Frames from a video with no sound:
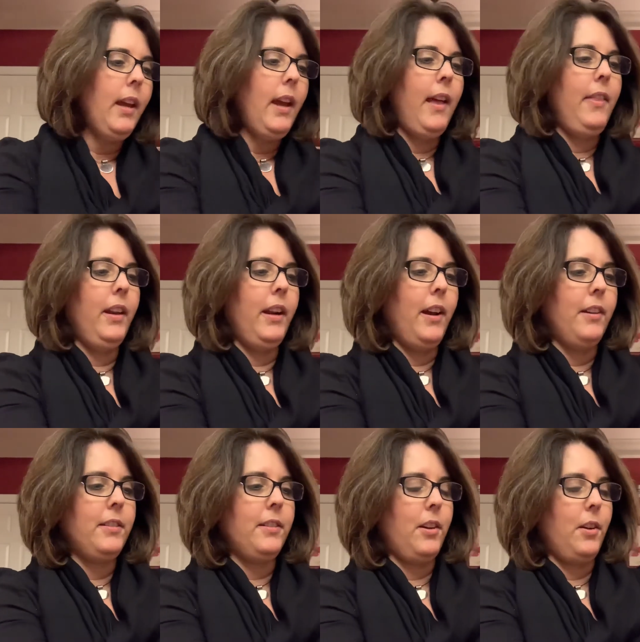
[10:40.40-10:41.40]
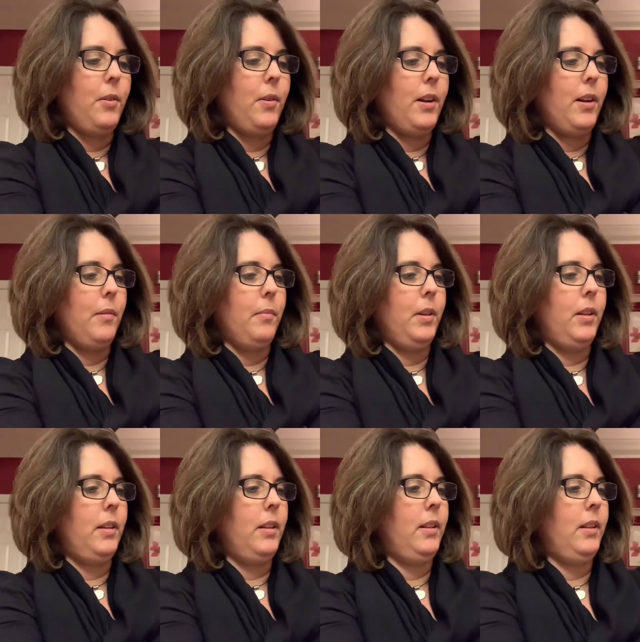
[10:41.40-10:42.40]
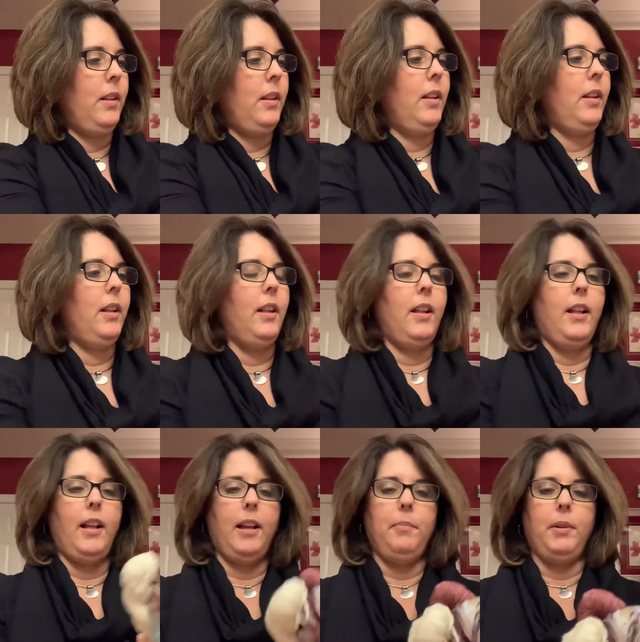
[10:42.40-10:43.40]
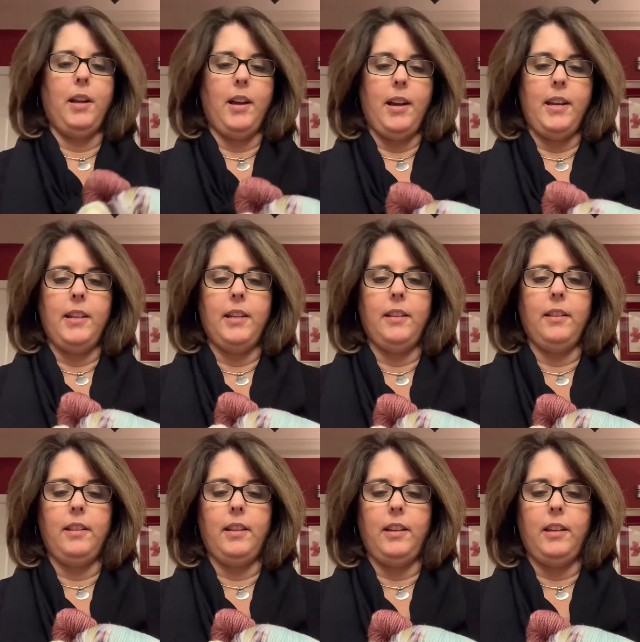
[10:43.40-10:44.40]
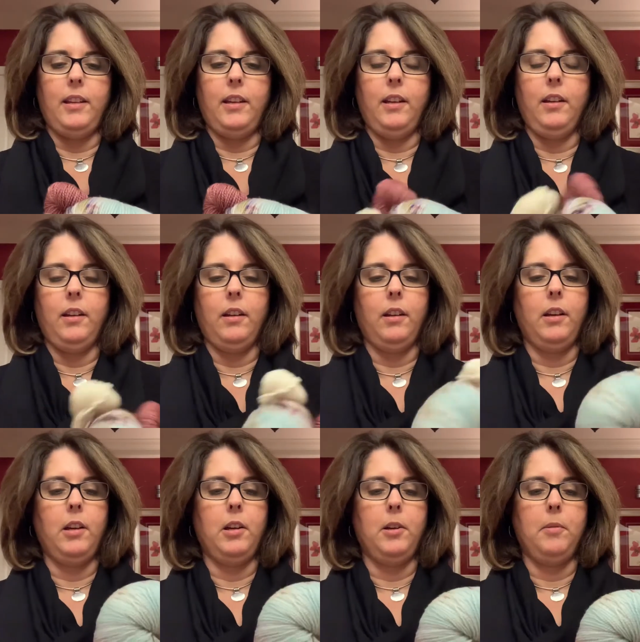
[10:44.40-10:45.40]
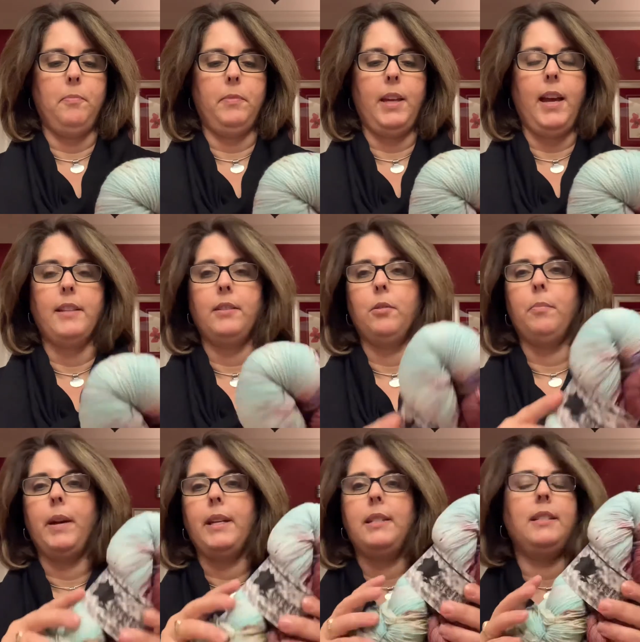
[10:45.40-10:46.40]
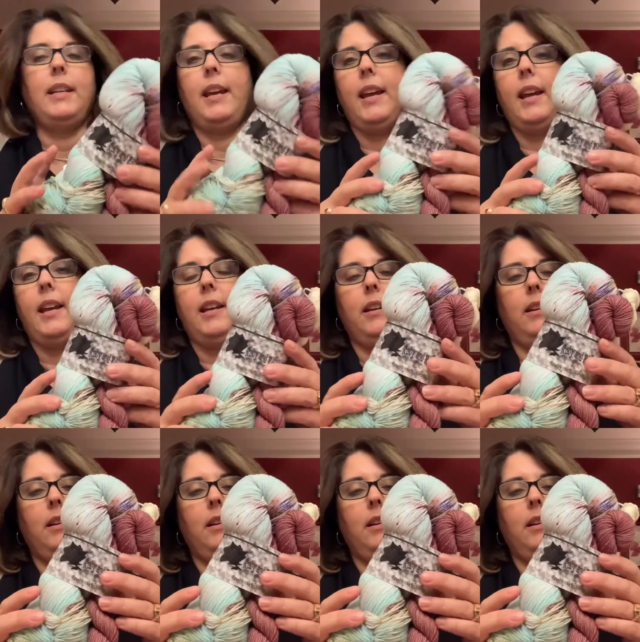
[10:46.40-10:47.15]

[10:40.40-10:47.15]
And then I also um, had been eyeing the um, Castle by Day